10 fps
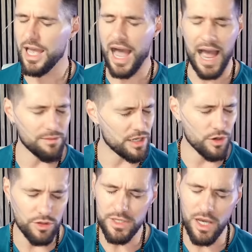I am
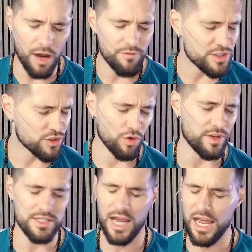here to be of
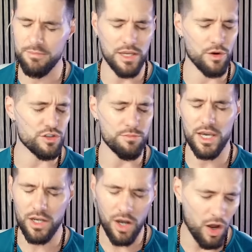service. I am here to be a
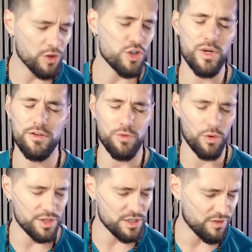conduit for
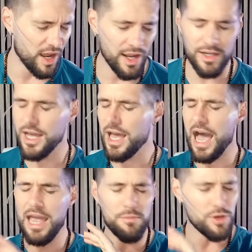the divine.
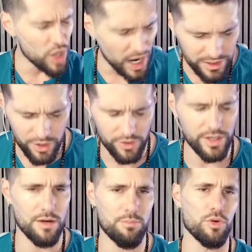I am not here to
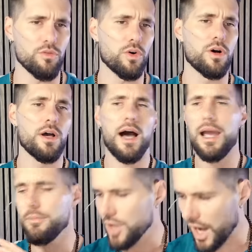get approval. I
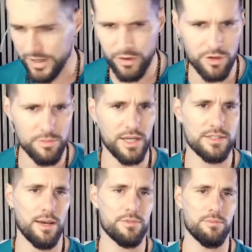am not here to be
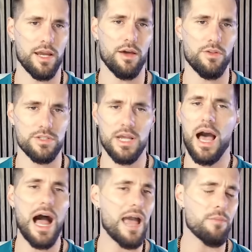accepted by others.
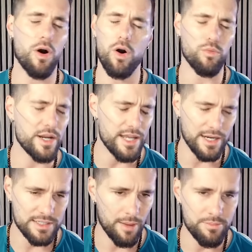I'm already
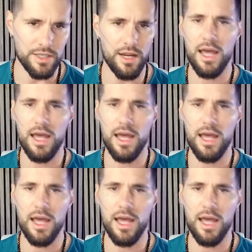accepted.